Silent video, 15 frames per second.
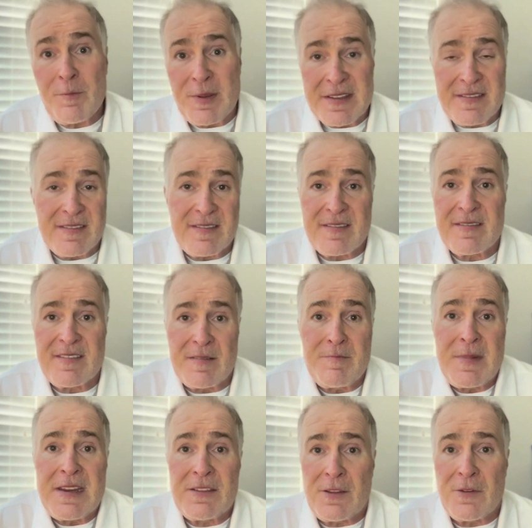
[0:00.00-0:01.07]
businesses that
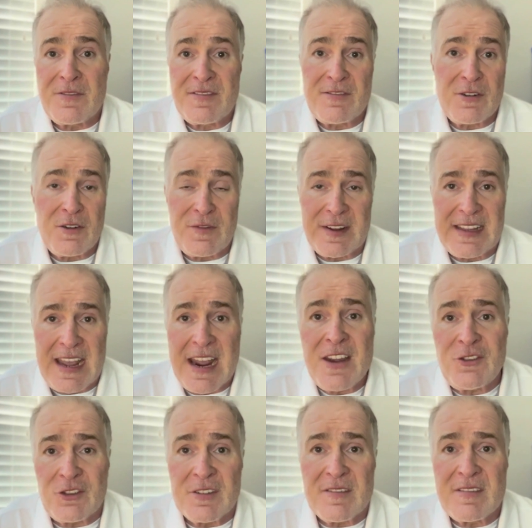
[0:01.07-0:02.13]
meet those
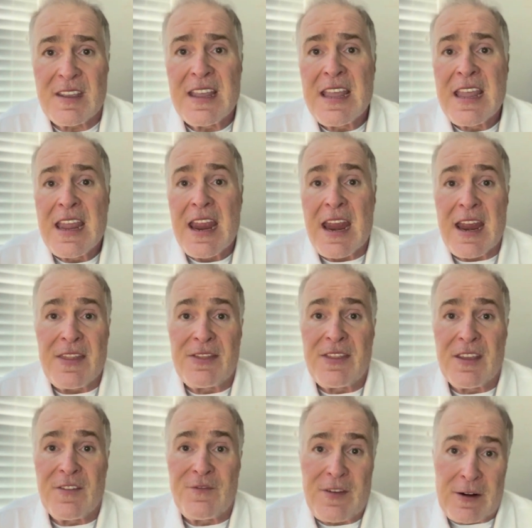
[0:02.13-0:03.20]
certifications. And
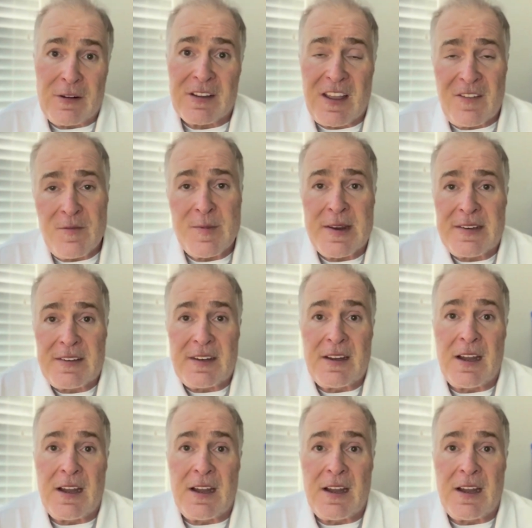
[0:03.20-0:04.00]
the federal government